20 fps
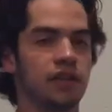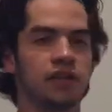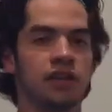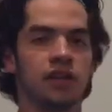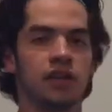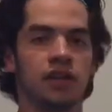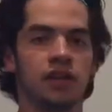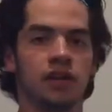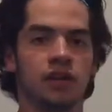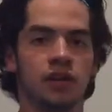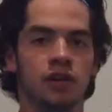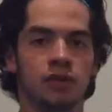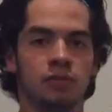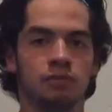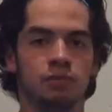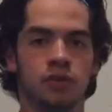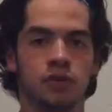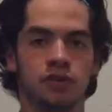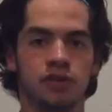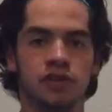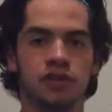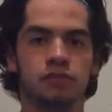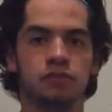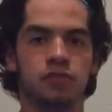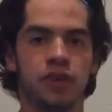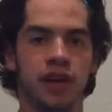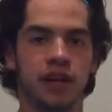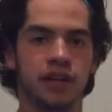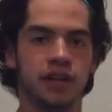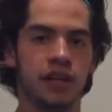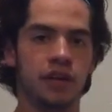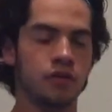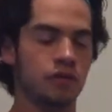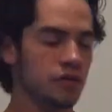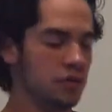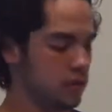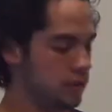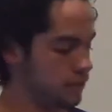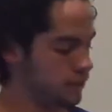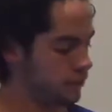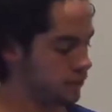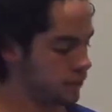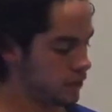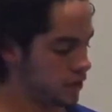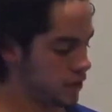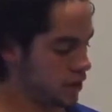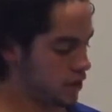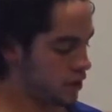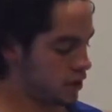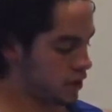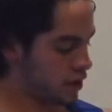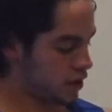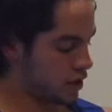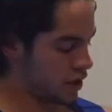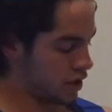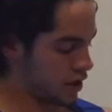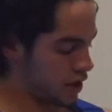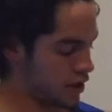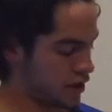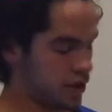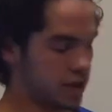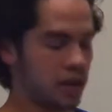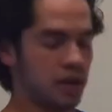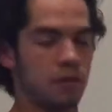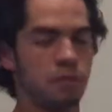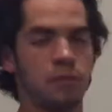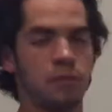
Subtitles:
the protein breakdown and the